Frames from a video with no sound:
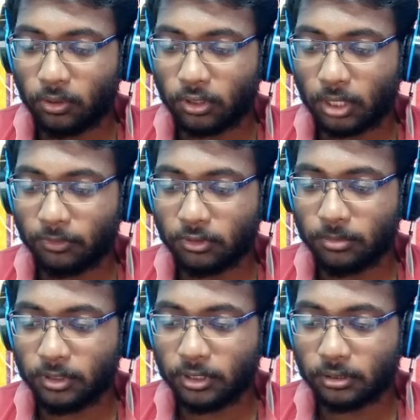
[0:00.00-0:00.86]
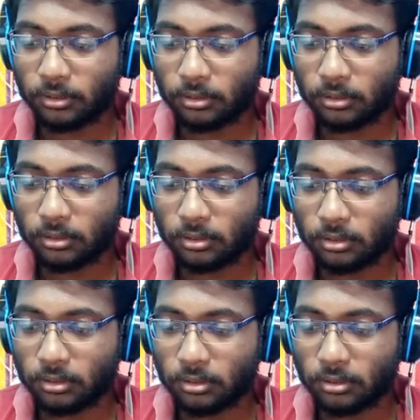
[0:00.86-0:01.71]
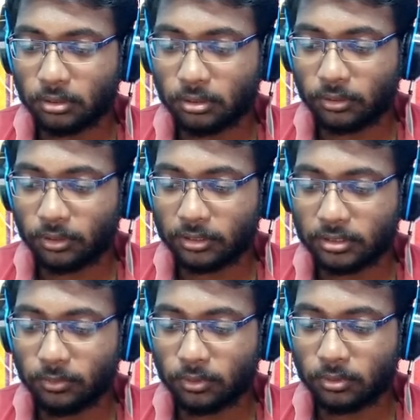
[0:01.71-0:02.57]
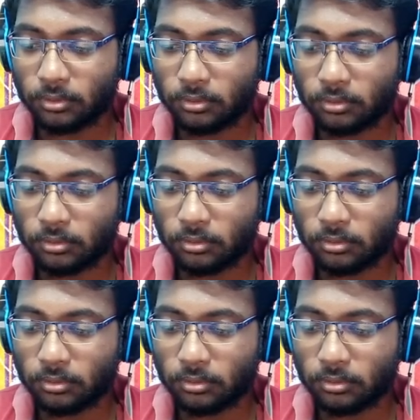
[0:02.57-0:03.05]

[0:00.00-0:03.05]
Can you go on top of the building? Get some loot.